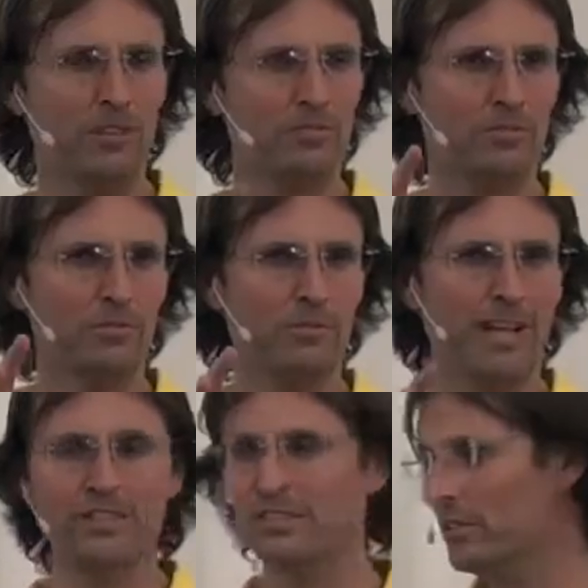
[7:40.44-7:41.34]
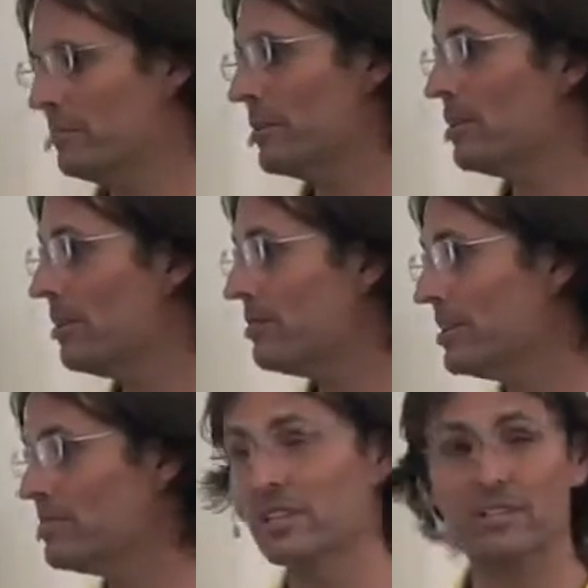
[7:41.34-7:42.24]
way through your relationship. But a lot of
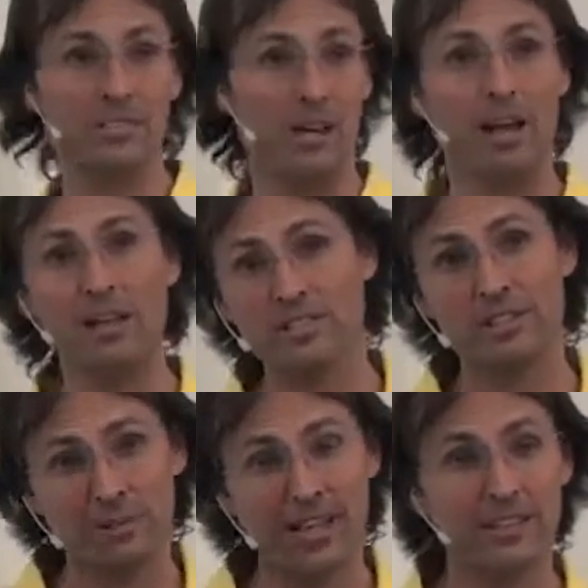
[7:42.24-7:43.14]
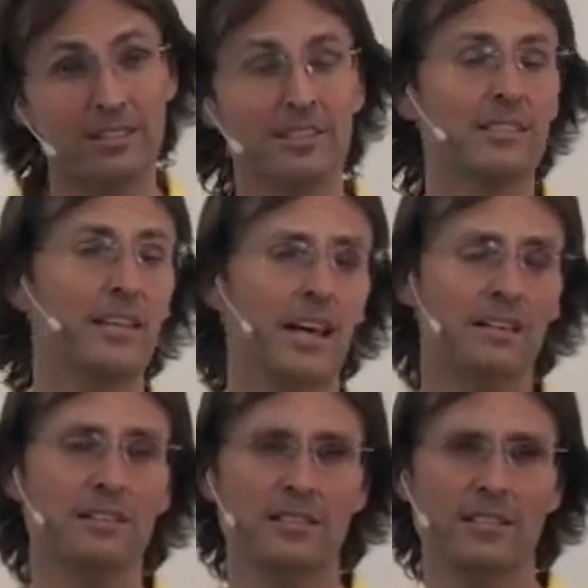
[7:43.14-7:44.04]
these things are actually related to your
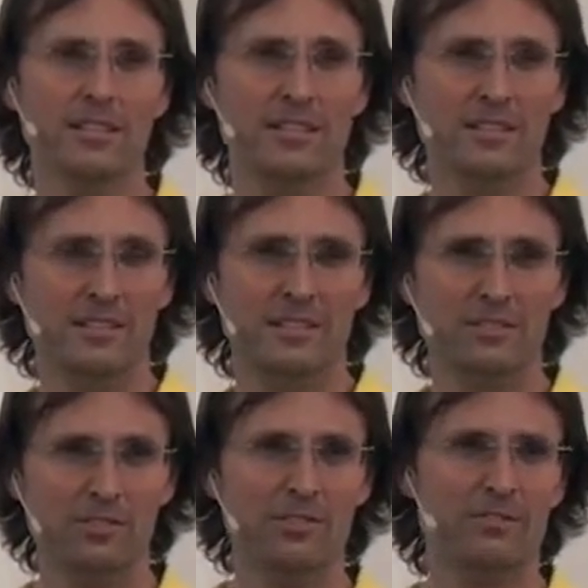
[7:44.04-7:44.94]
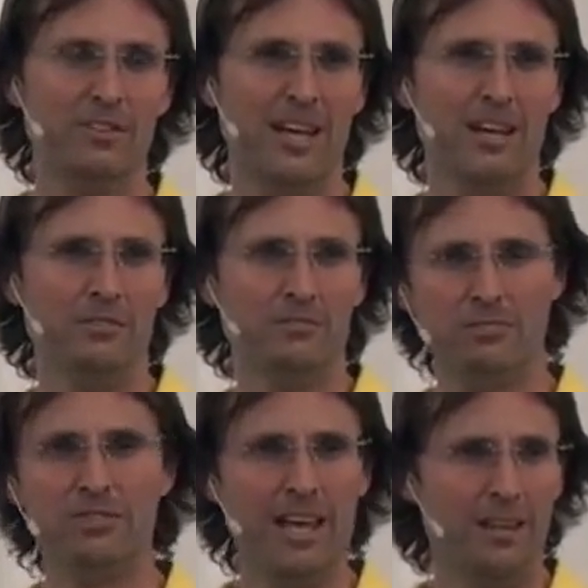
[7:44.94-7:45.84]
dad in terms of how
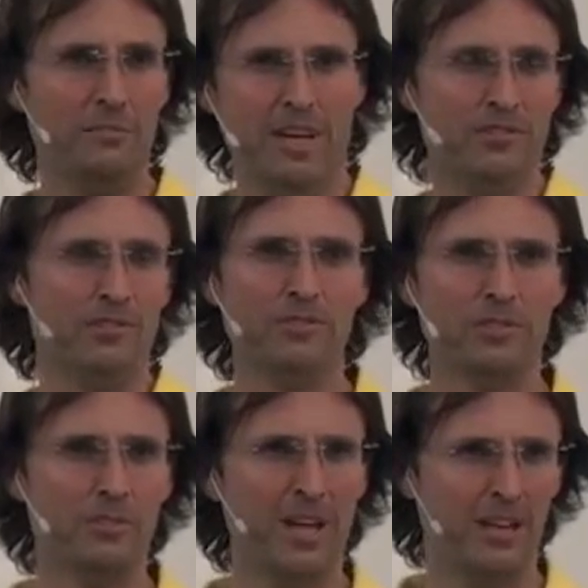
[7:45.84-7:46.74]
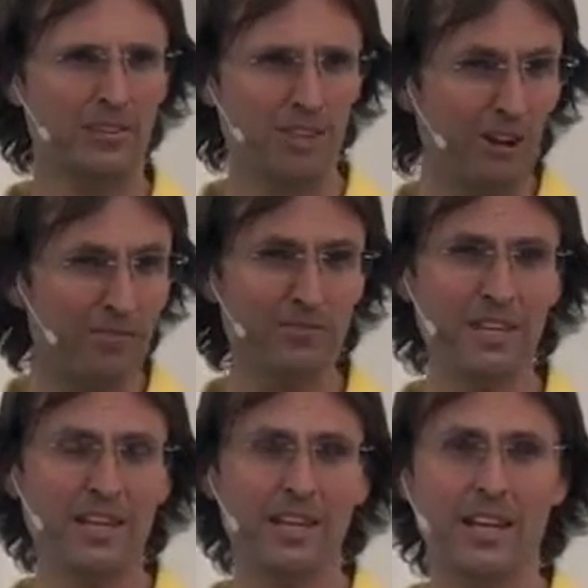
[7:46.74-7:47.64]
your dad made you feel about yourself
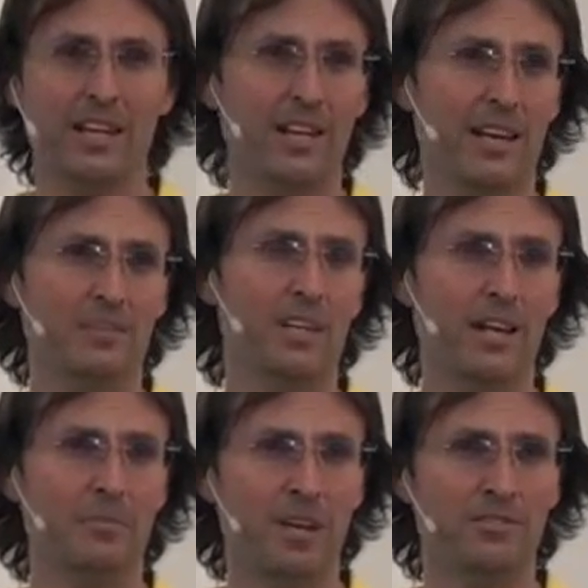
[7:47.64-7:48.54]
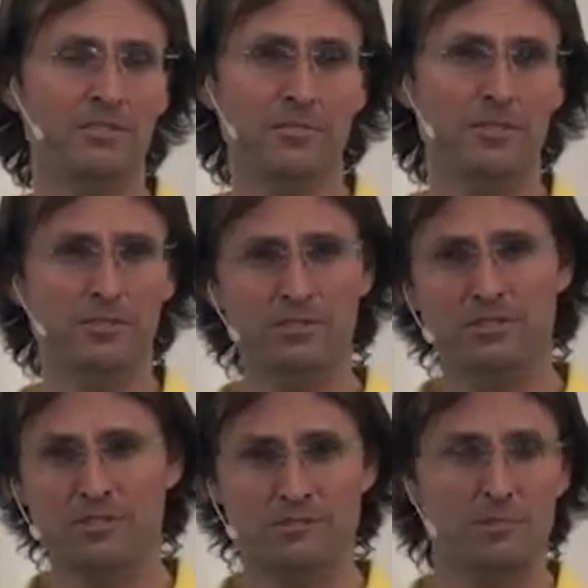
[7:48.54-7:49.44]
and how your dad made you feel in
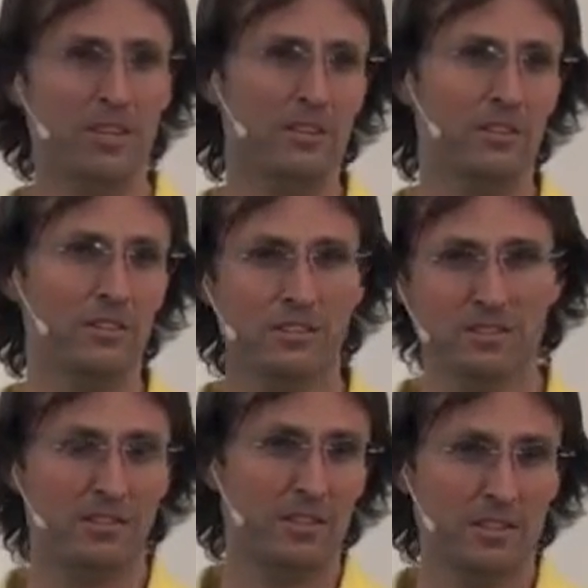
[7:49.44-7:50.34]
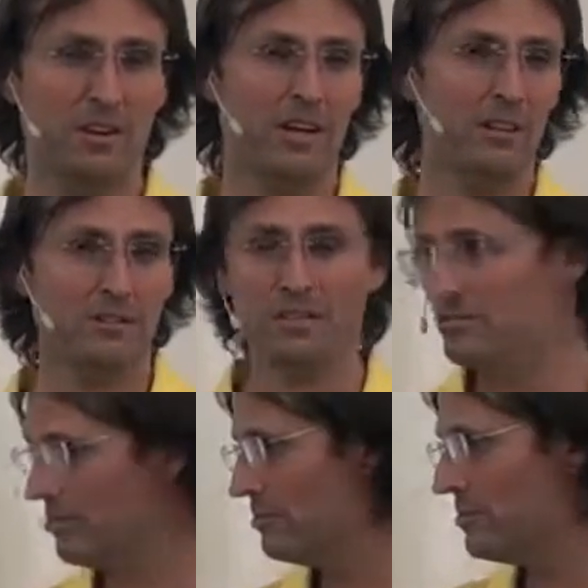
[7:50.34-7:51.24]
terms of whether you, kind, mm. in
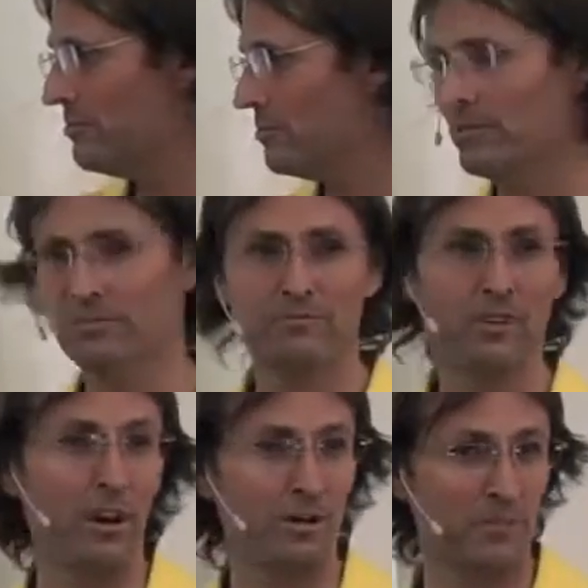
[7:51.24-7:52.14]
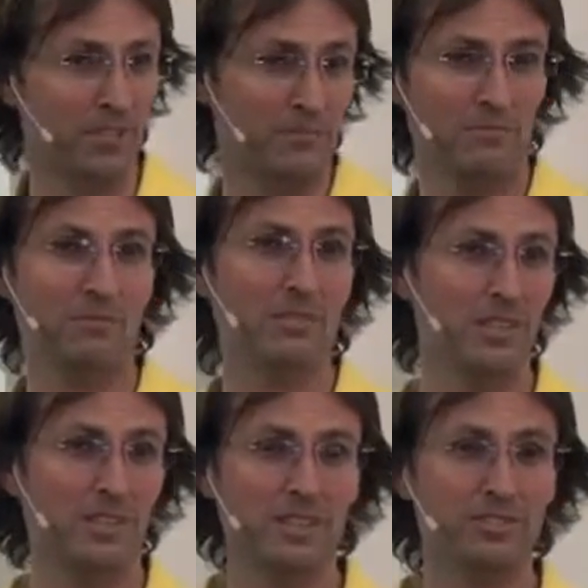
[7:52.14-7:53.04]
terms of your environment and
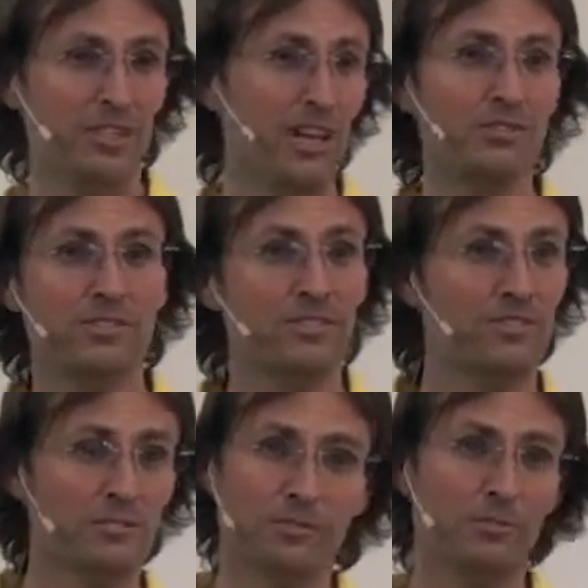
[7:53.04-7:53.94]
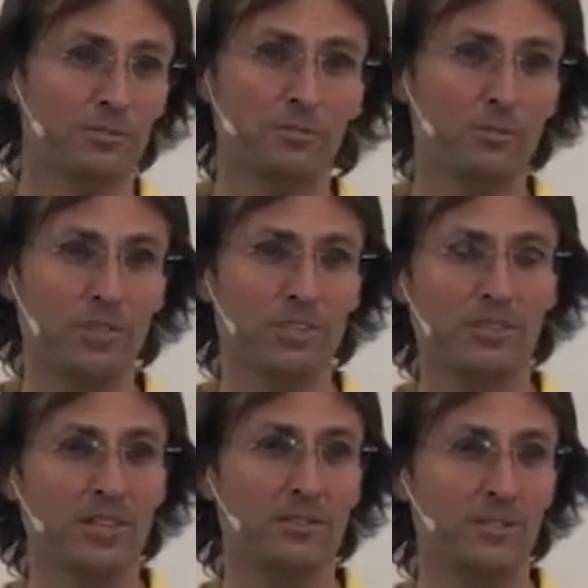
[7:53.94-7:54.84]
justice and all, all these
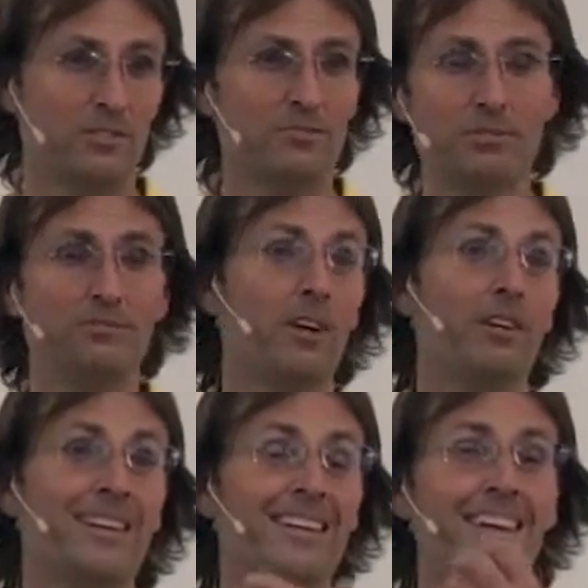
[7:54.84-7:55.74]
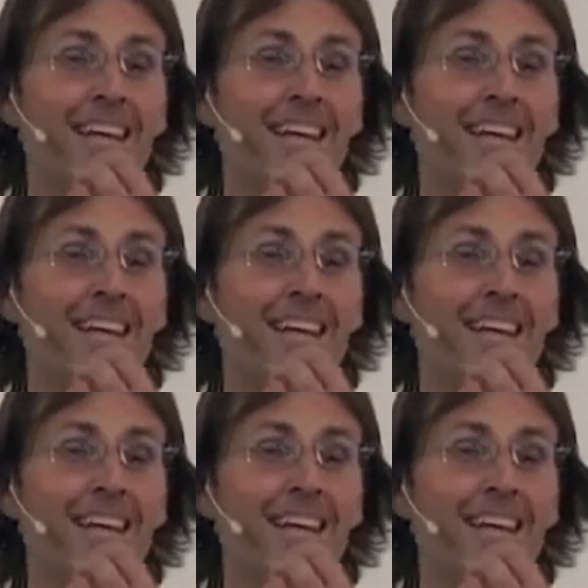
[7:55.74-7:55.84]
kind of things. You feel very,